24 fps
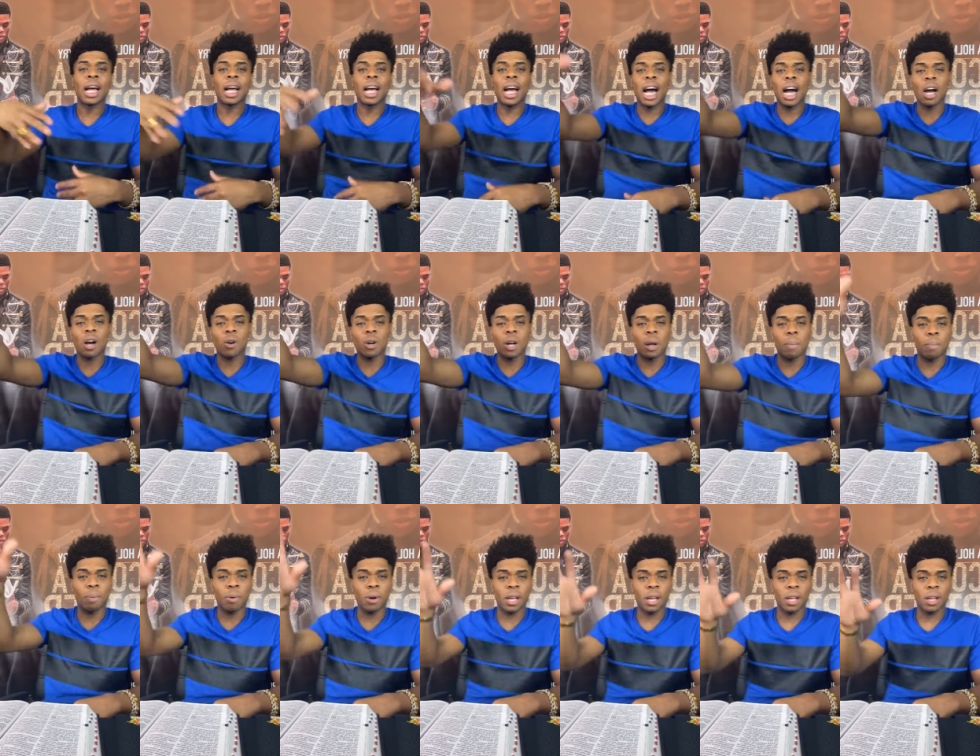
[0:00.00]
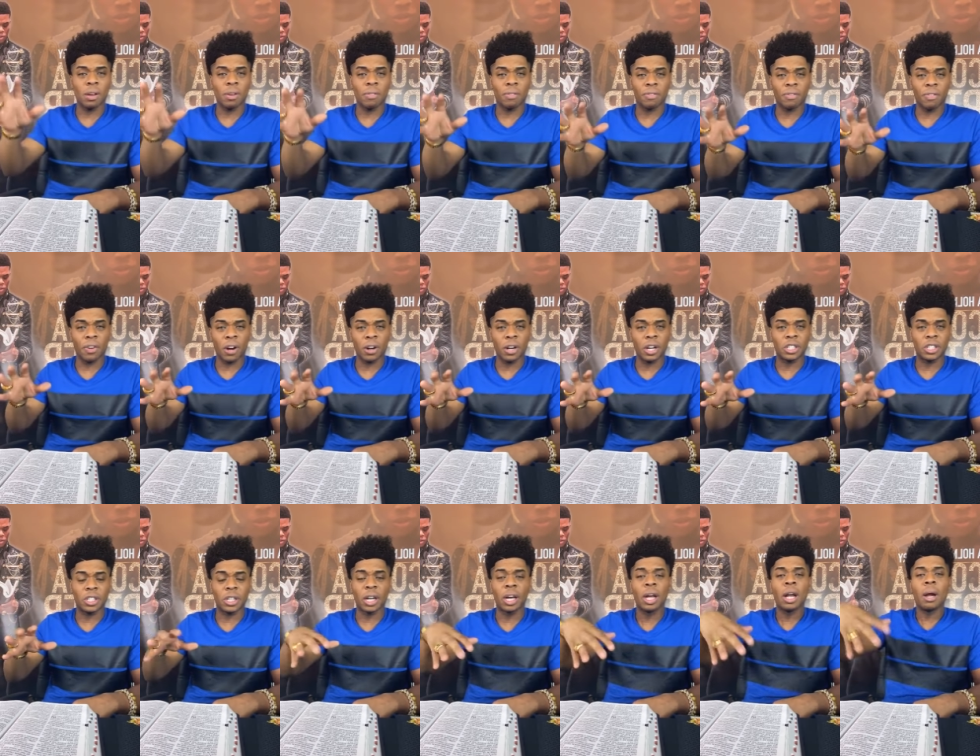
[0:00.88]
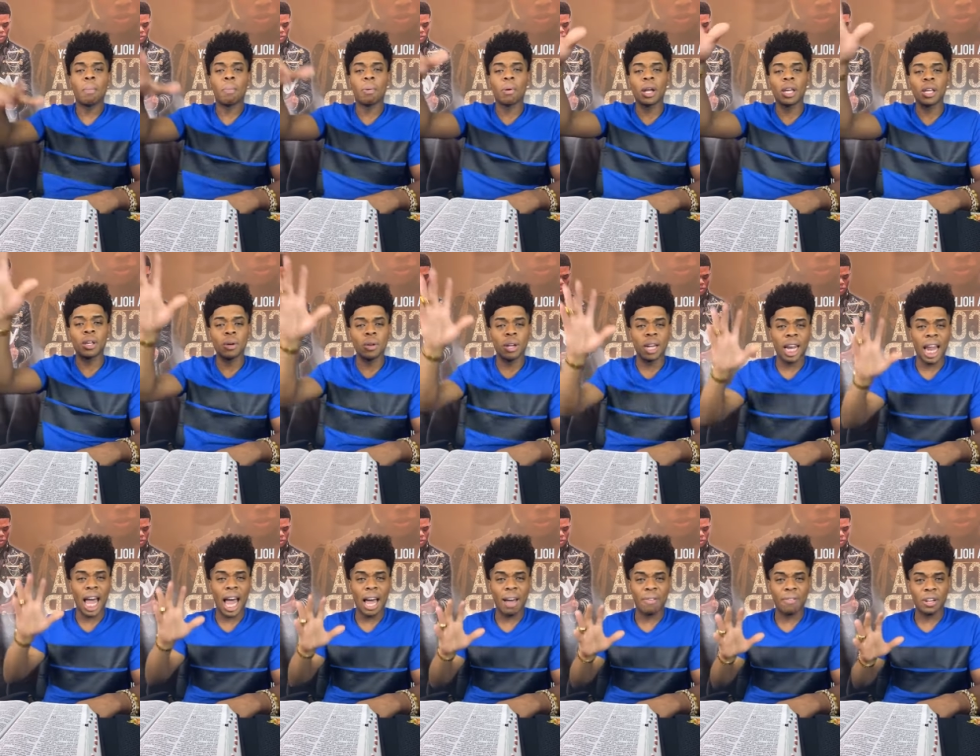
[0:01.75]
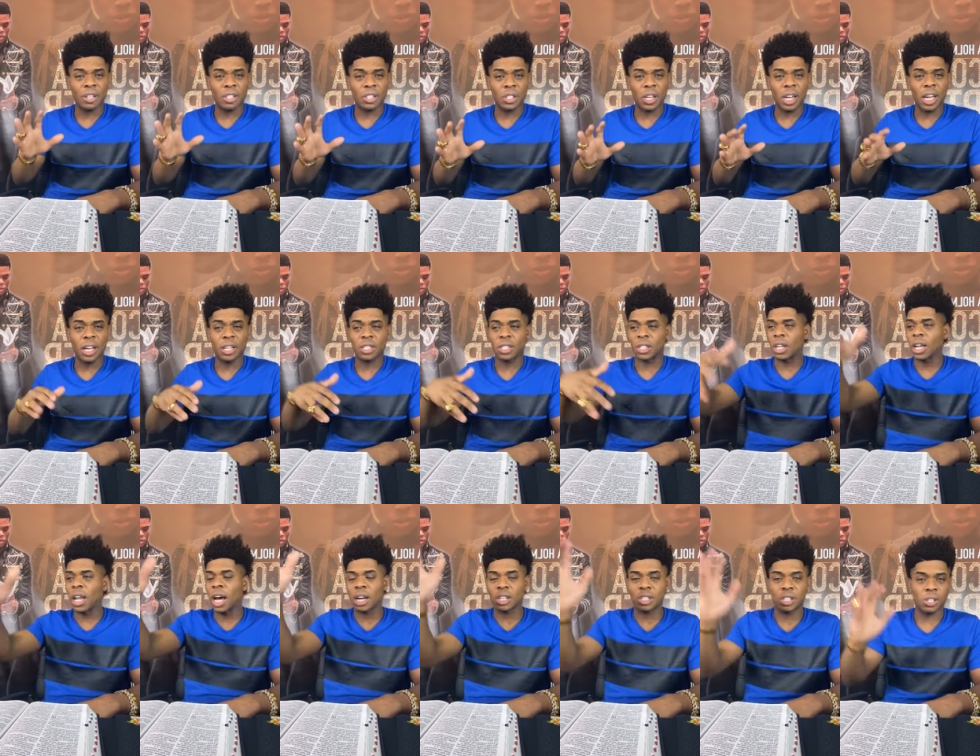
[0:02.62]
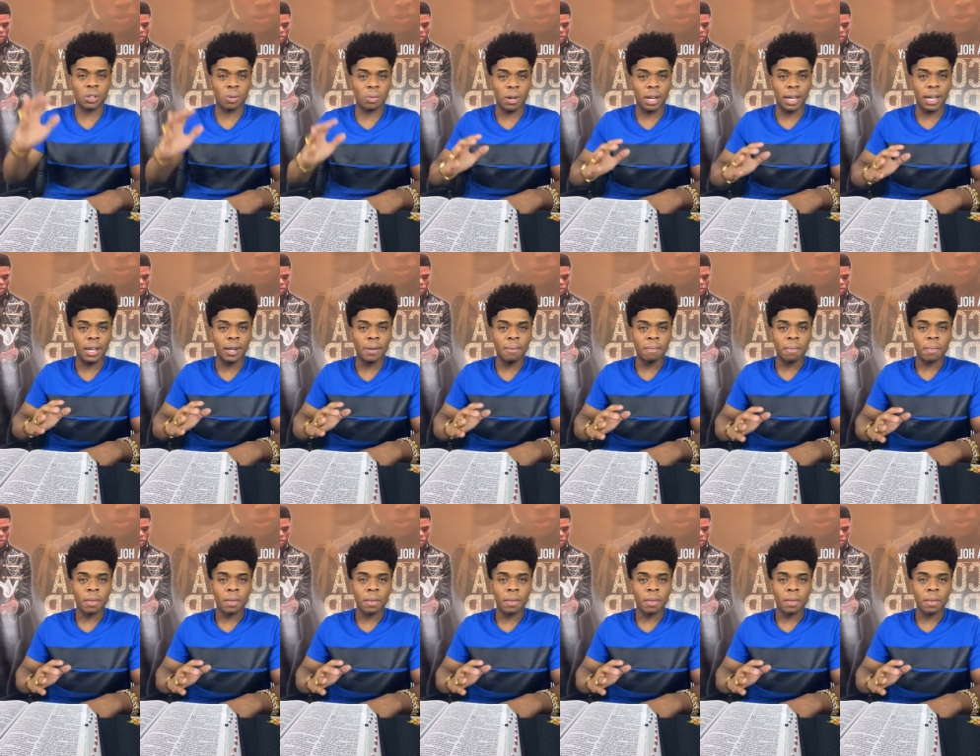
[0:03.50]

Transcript: God going to bring you furniture, bring you lavish things, luxury.